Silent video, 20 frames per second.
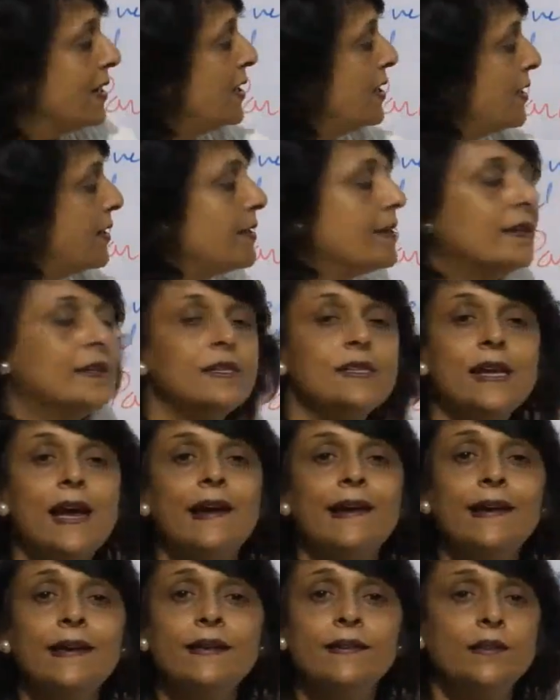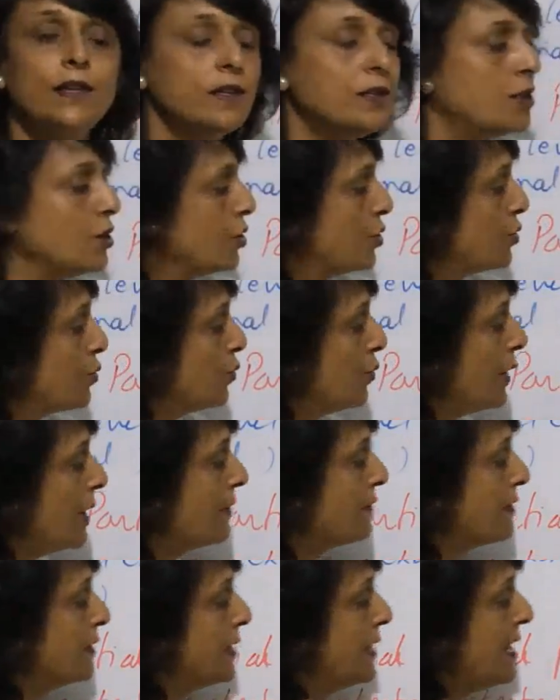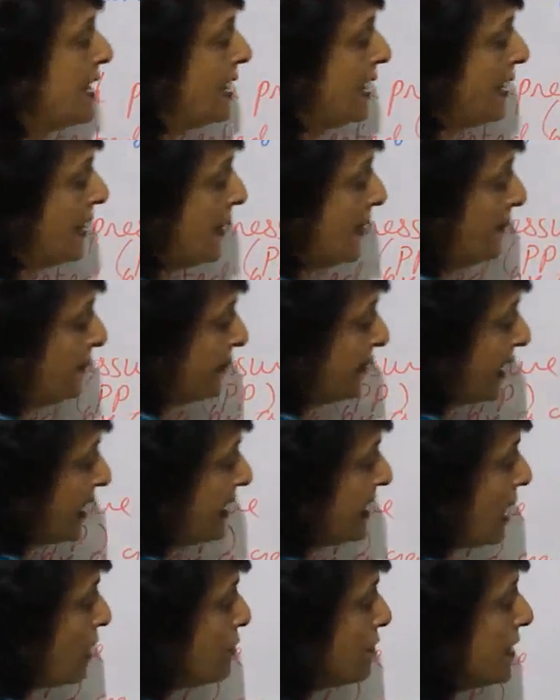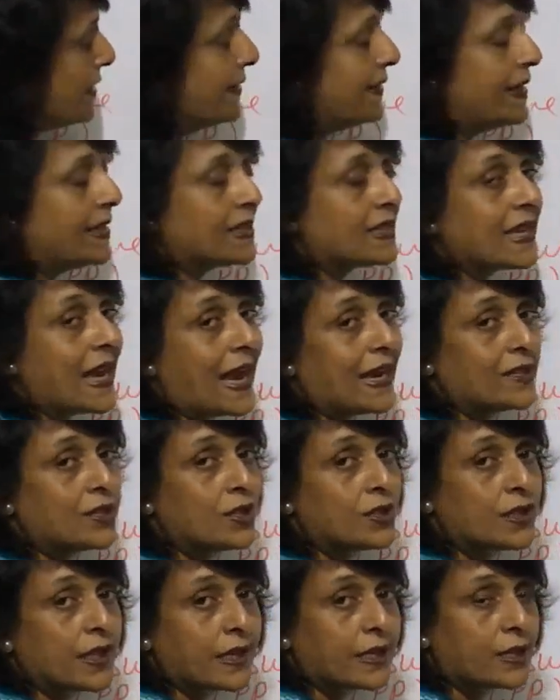Here it is at the tissue level. Now when this gaseous